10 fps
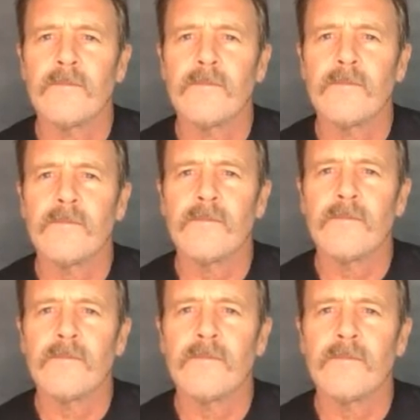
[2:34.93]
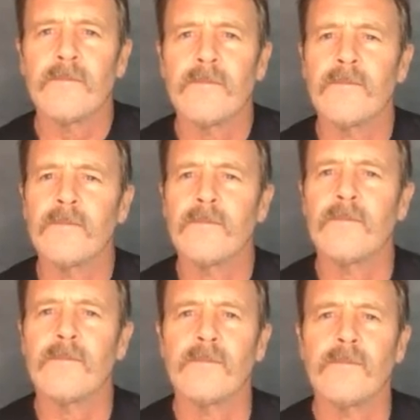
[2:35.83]

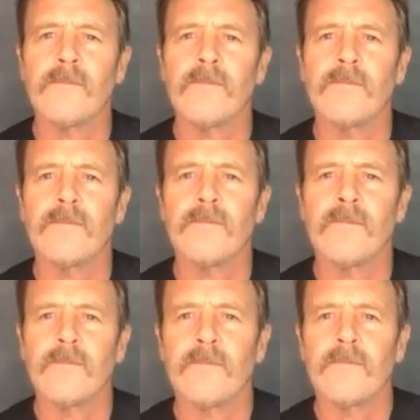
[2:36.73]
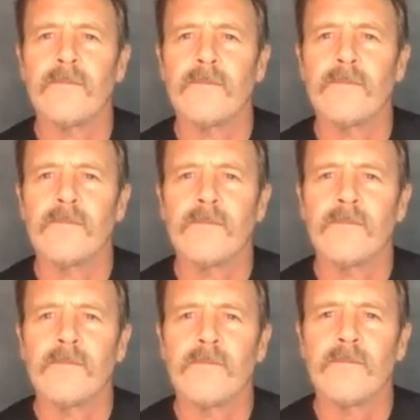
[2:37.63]

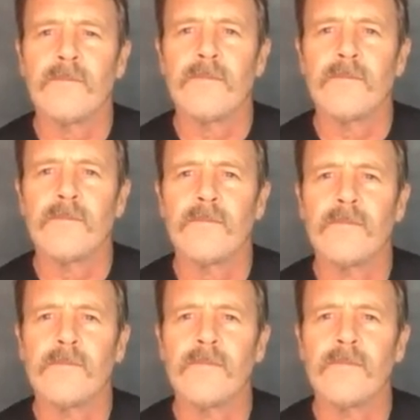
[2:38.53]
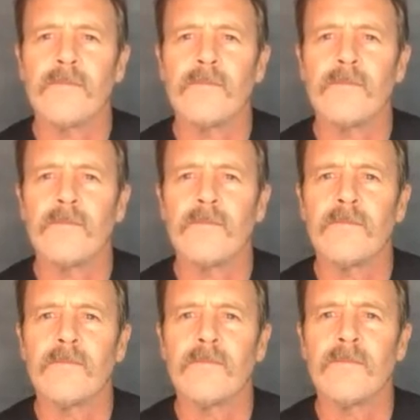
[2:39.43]

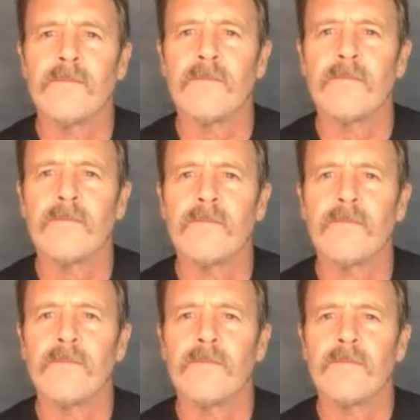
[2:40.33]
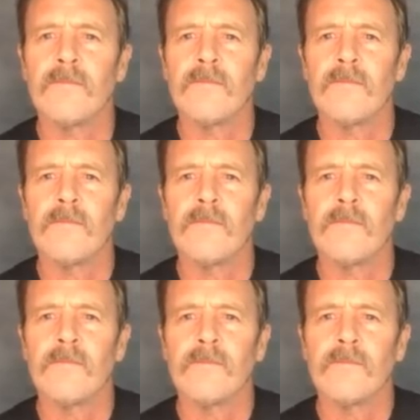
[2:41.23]
No words are spoken by the person on screen.